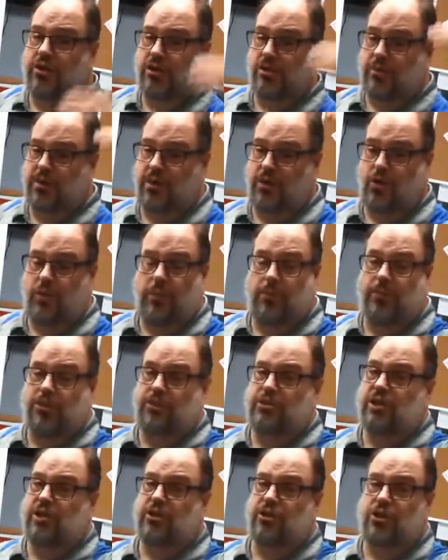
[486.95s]
I mean, you don't want to put those
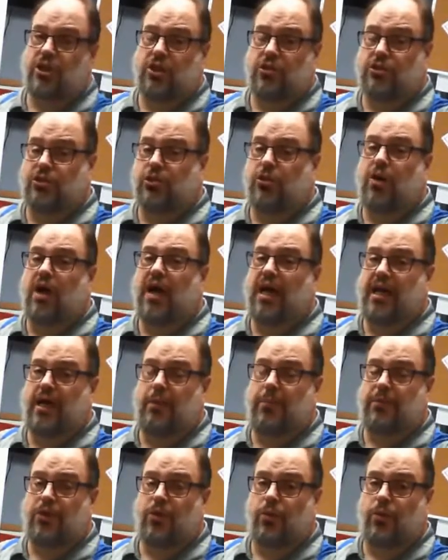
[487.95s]
aerosols too high up
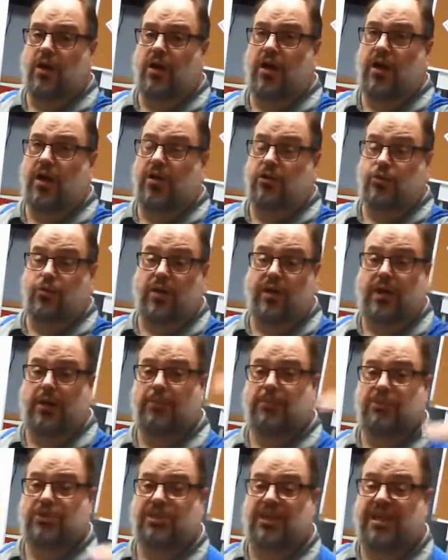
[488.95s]
in your warehouse. What
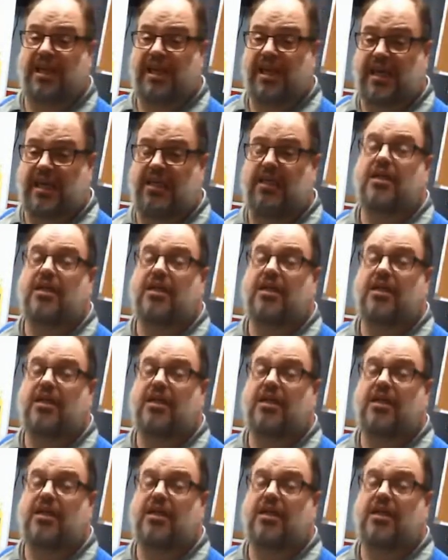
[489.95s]
happens to heat?